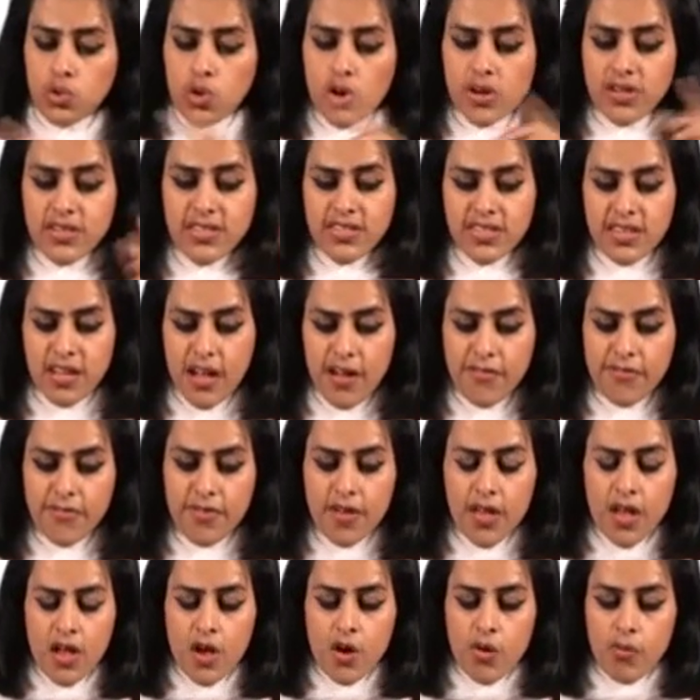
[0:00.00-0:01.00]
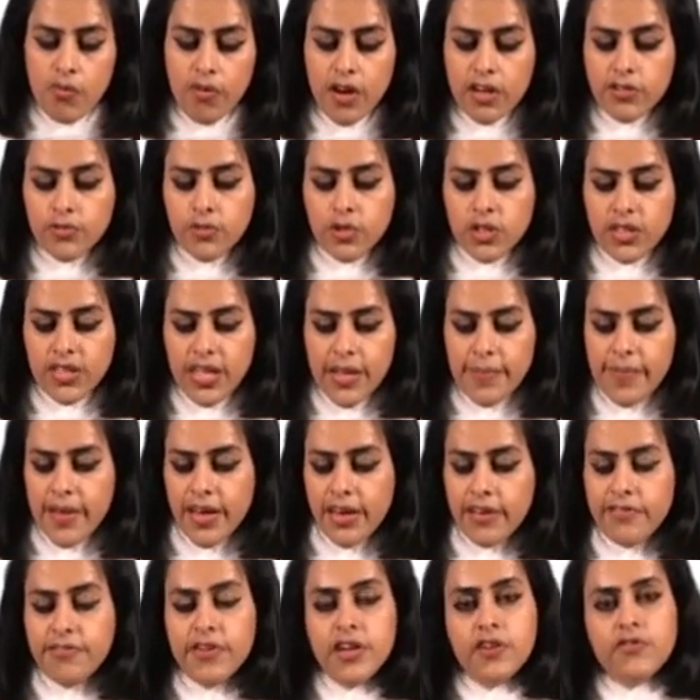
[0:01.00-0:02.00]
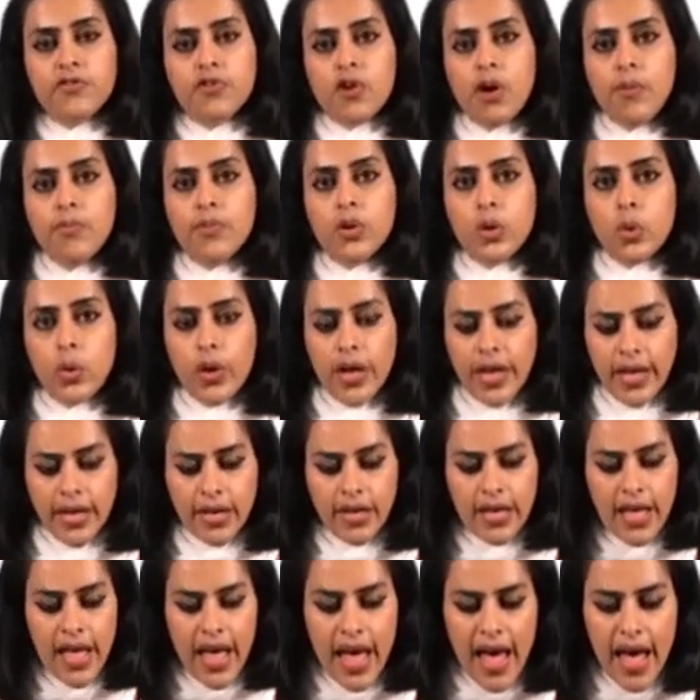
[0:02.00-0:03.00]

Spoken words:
to your stuff? What would they benefit from knowing?